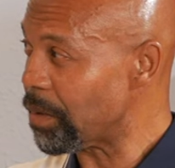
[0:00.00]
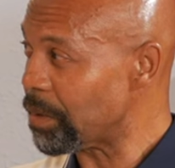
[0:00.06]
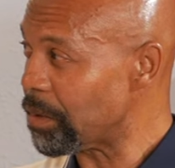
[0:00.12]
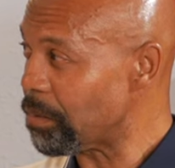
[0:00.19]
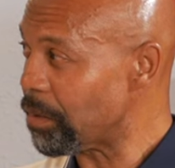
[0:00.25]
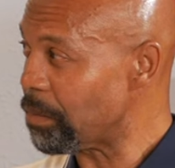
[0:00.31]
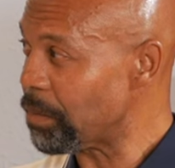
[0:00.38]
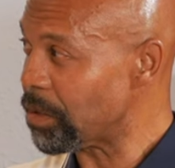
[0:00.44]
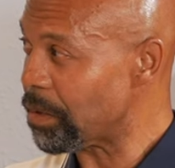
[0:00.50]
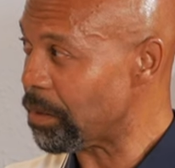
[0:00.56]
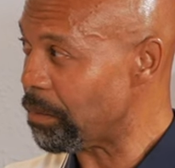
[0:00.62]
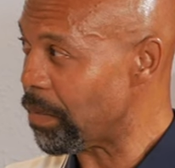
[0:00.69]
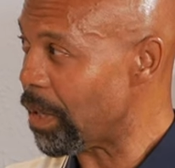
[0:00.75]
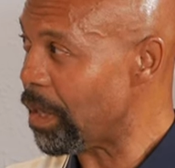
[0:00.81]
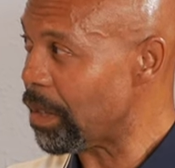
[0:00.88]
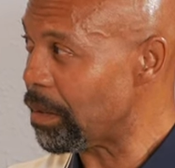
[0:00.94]
That's pretty much the
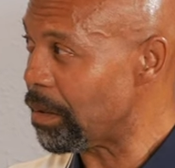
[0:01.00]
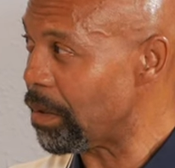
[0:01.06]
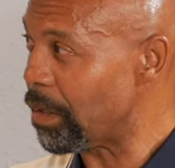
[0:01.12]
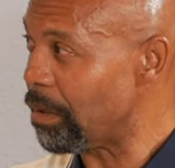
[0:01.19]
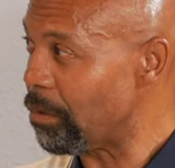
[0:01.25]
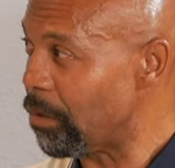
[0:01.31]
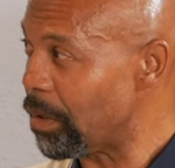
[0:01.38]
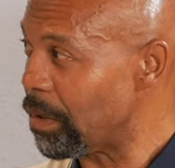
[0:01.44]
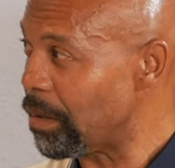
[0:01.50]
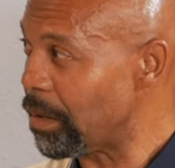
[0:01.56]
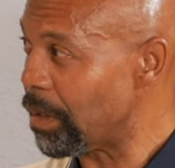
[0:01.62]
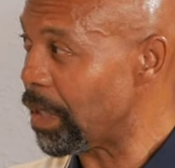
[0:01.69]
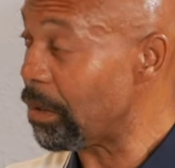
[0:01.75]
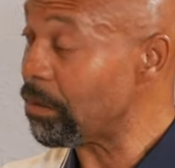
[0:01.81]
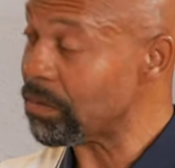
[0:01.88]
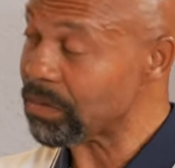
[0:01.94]
one of
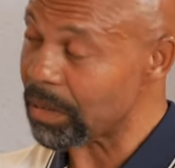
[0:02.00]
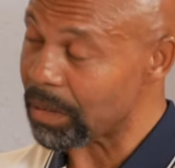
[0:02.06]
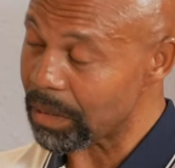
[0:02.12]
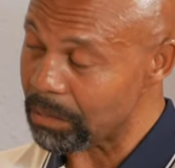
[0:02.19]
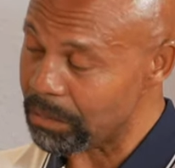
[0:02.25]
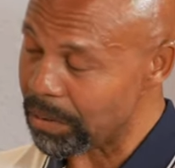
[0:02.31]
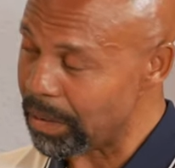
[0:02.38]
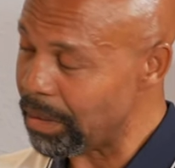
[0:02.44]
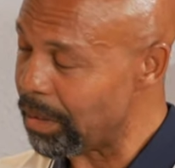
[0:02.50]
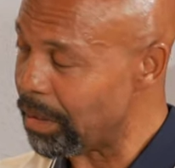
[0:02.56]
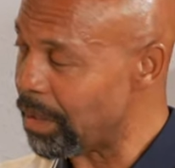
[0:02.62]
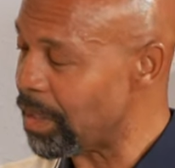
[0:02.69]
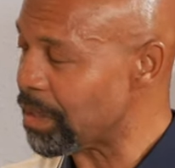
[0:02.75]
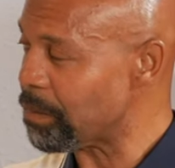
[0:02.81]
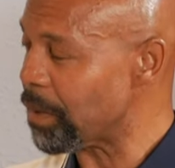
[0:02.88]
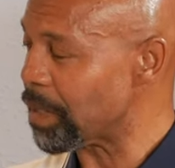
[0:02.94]
the I don't say the competing
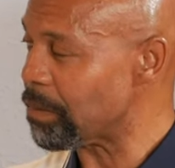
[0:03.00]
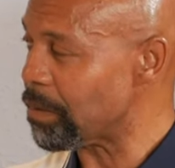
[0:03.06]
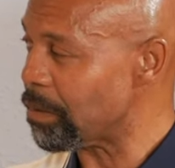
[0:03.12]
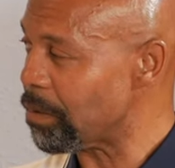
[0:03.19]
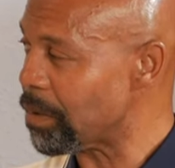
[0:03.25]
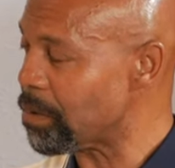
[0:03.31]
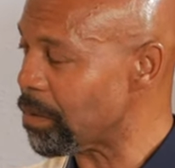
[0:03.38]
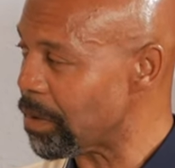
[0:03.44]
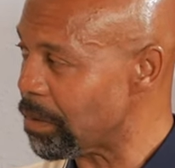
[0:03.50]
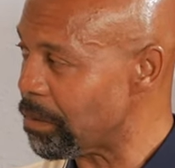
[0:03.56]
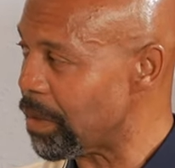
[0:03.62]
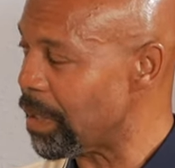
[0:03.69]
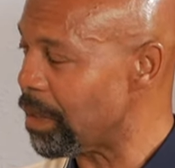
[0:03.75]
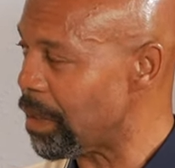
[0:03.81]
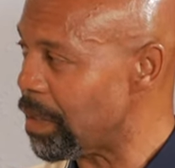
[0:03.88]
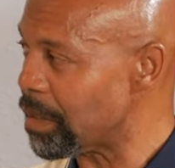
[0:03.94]
aspects, but that's one of the
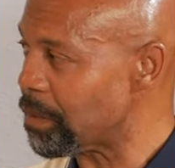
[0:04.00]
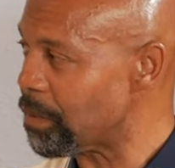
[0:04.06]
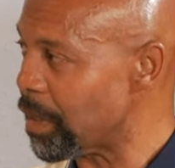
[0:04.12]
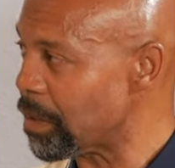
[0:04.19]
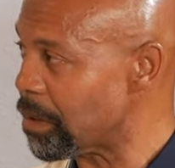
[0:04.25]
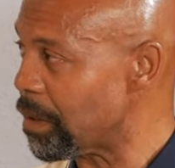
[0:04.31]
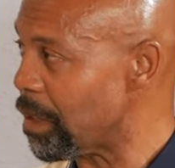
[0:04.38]
main aspects.